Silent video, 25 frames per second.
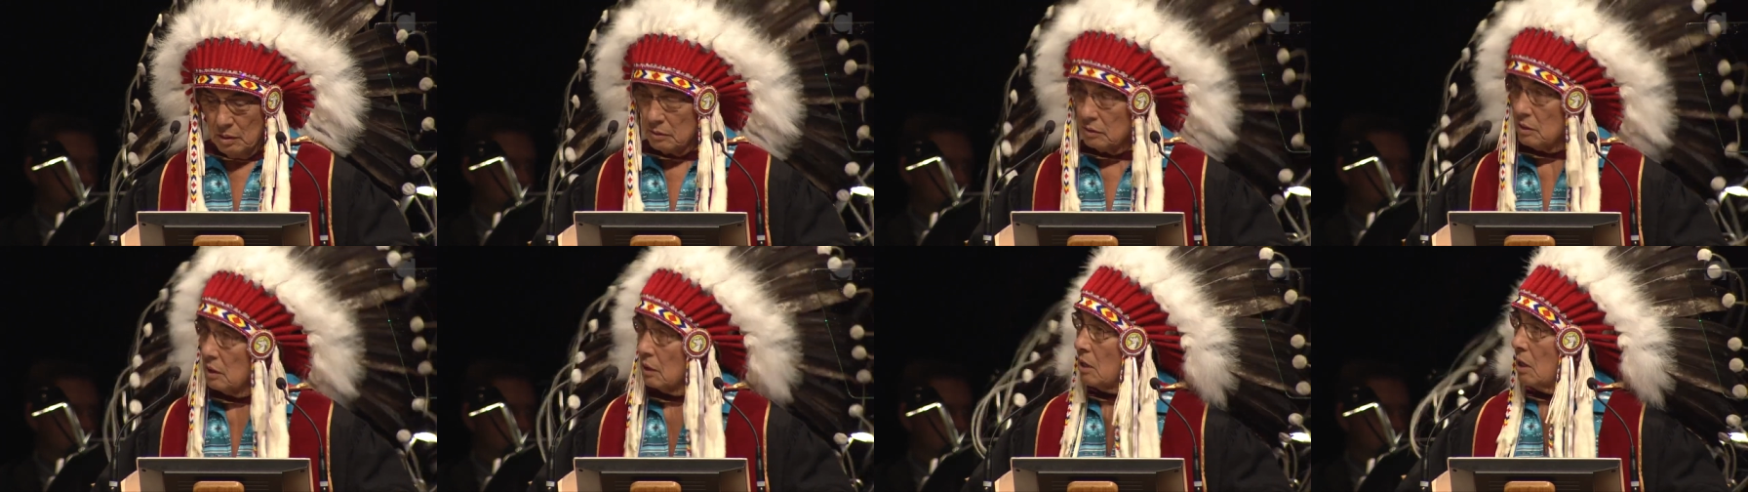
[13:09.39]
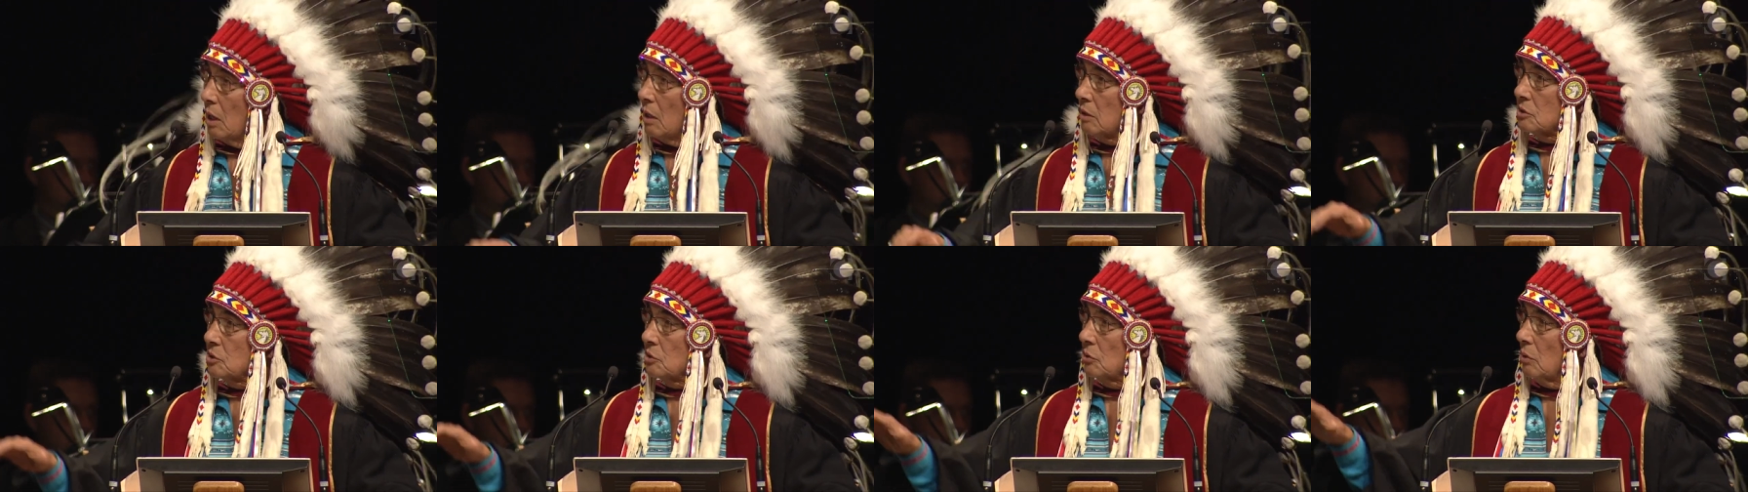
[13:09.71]
The
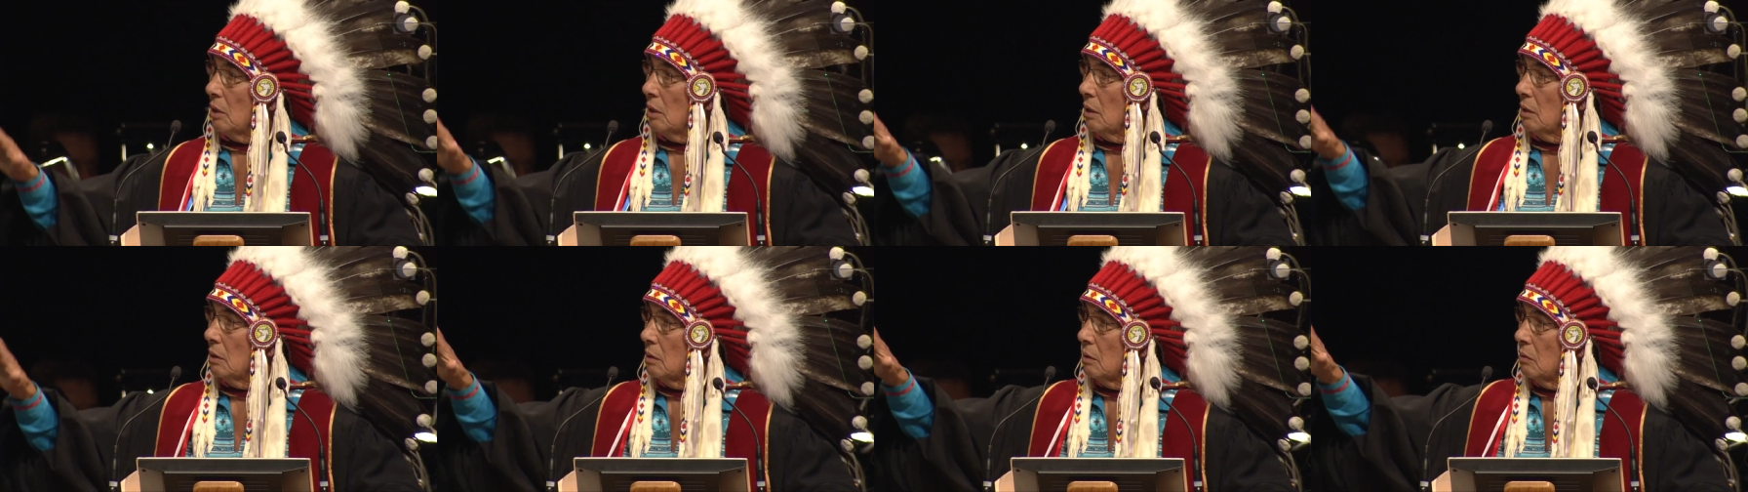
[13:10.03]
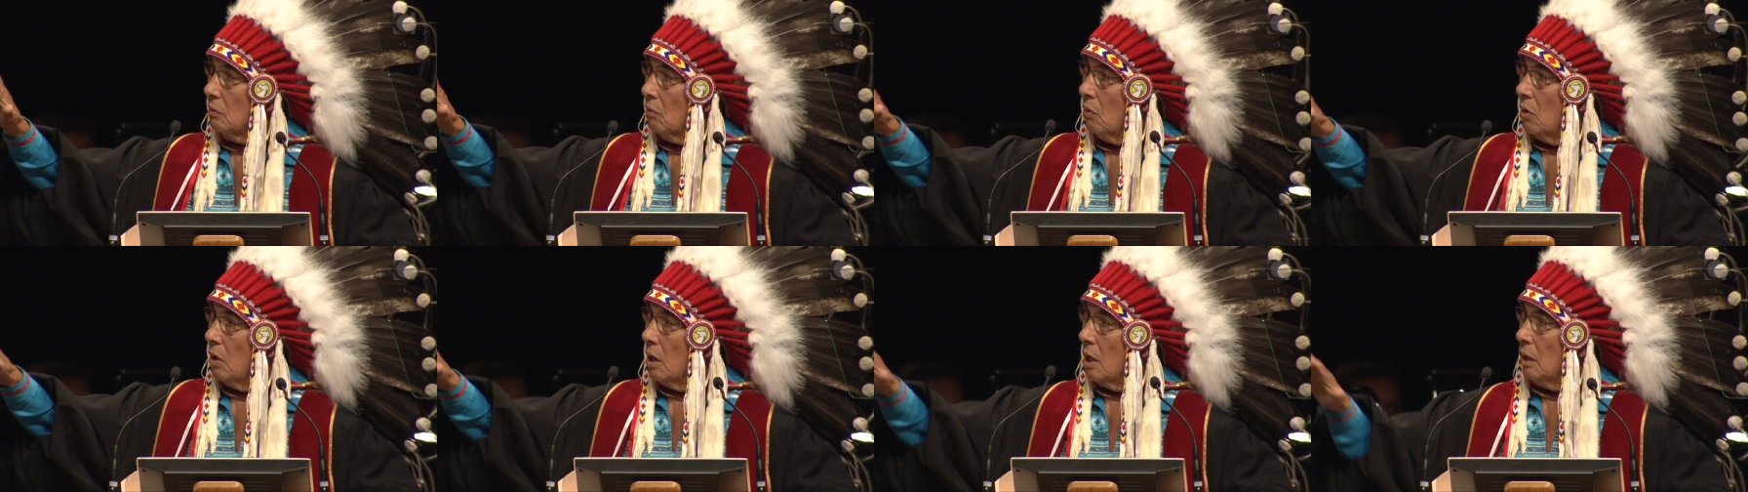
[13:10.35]
cultural
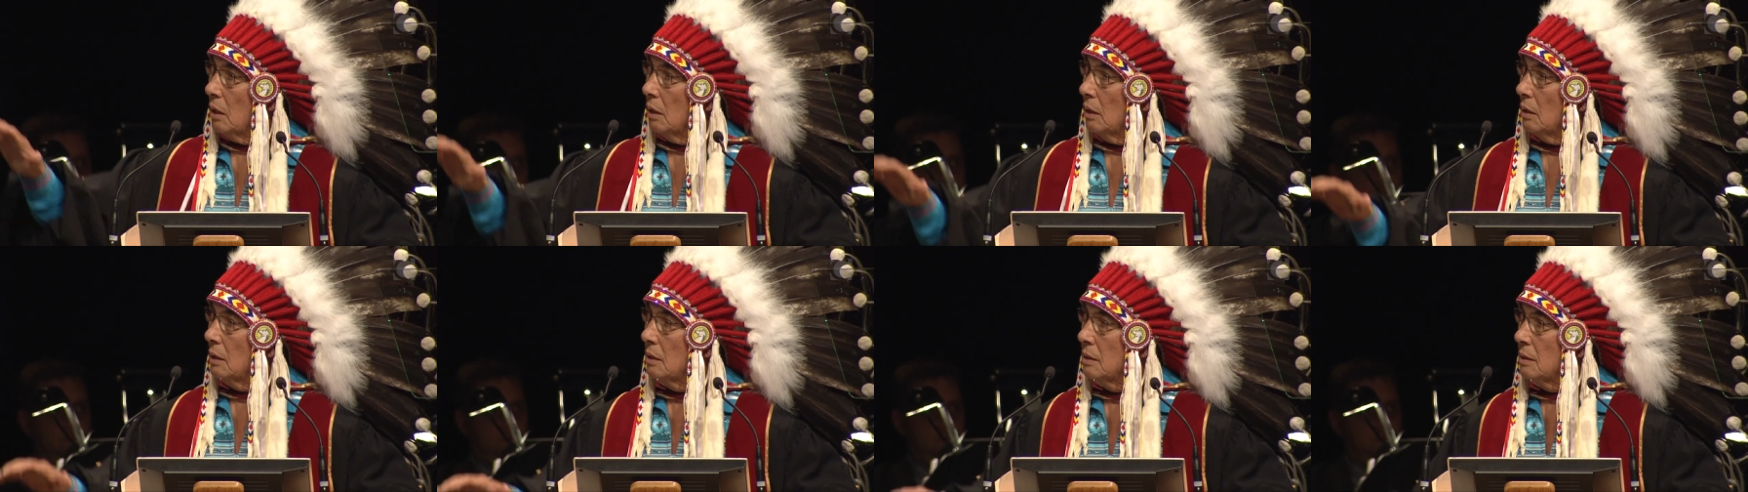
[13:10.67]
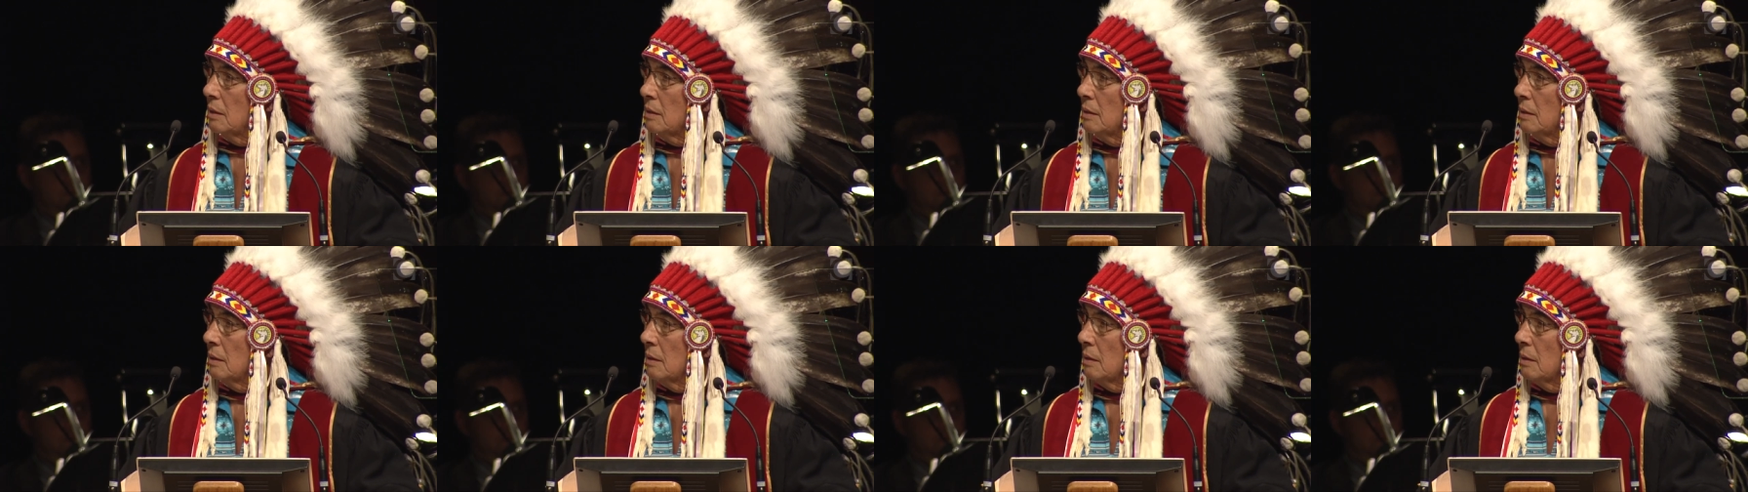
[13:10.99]
wall,
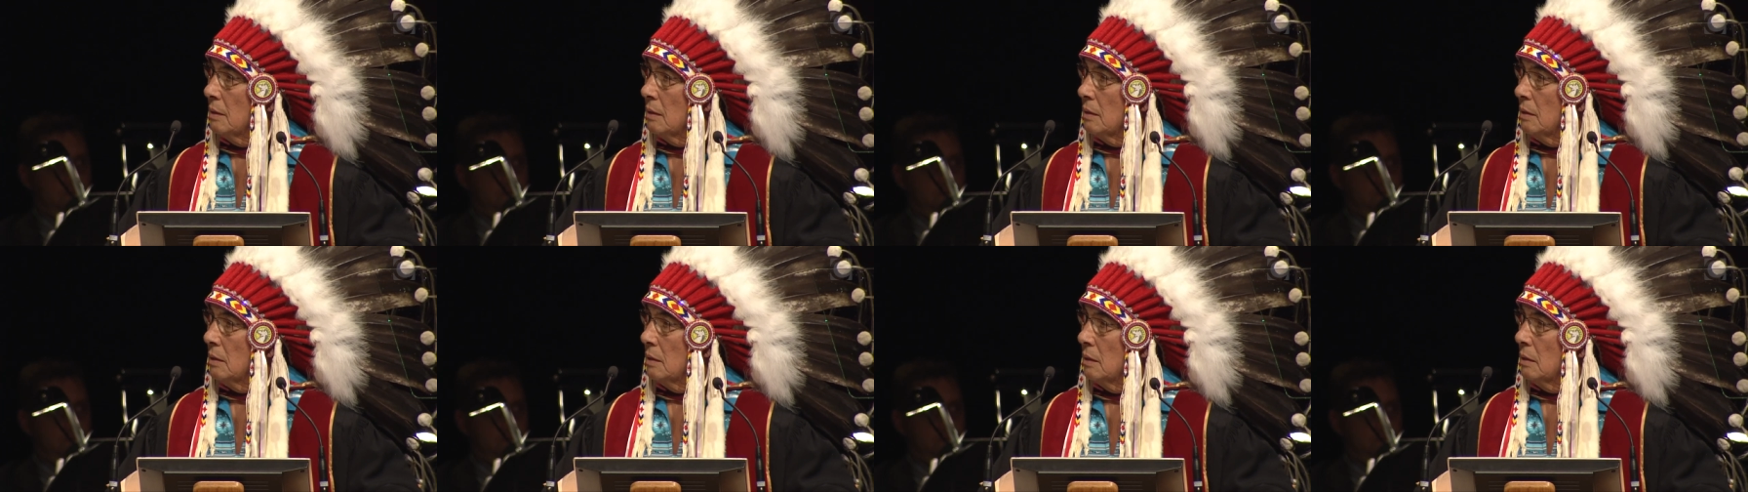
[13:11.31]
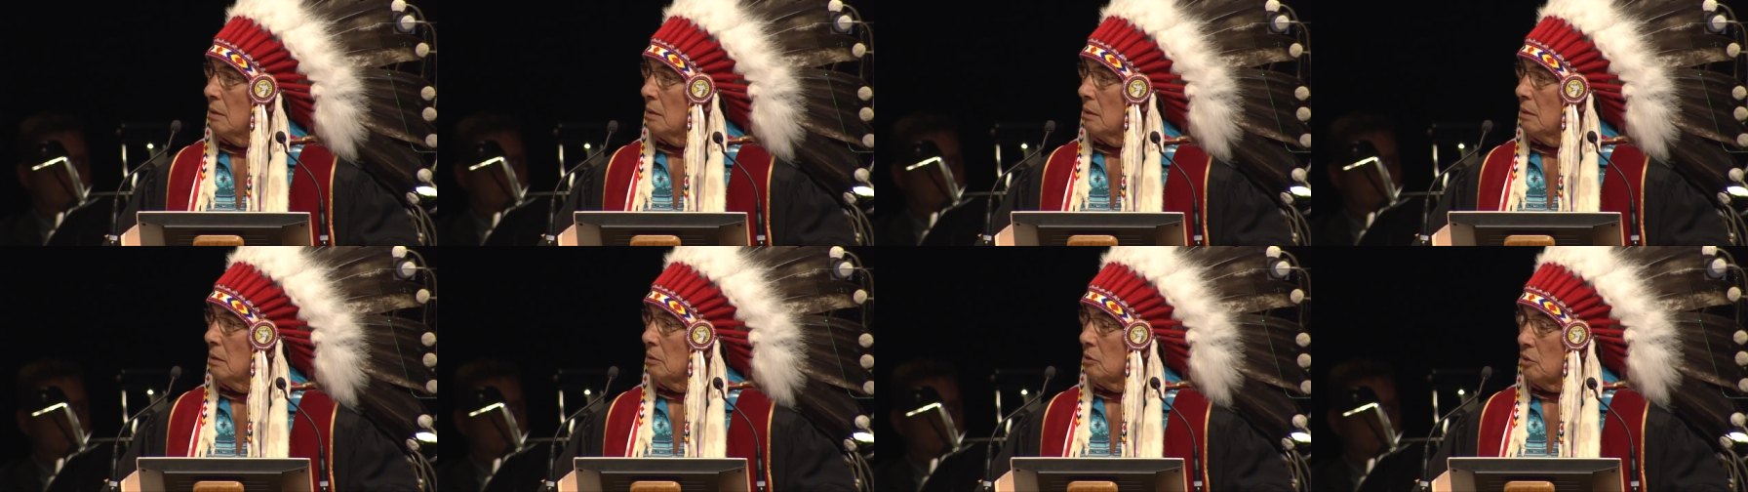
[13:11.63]

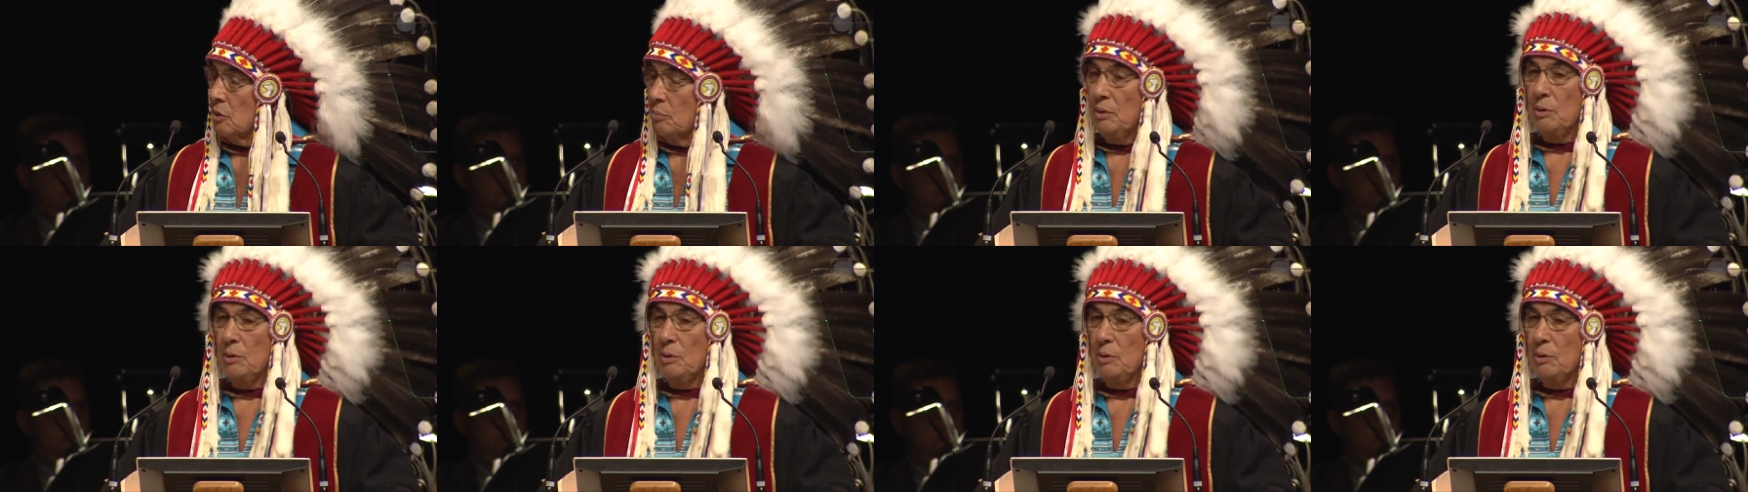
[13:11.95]
to